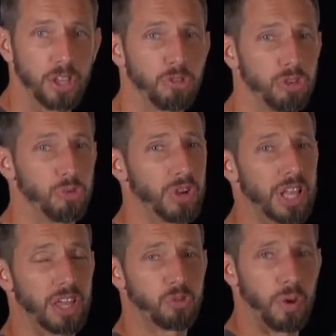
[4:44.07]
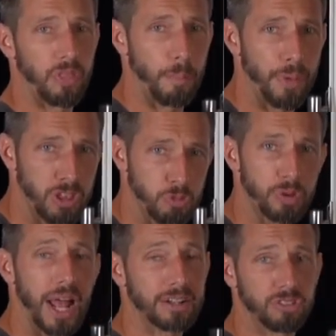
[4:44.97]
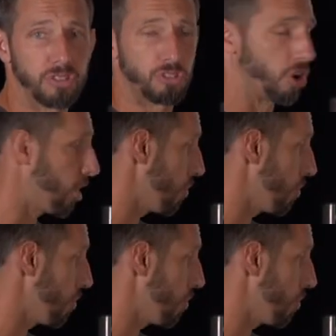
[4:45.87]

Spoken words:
You realize what the best practices are,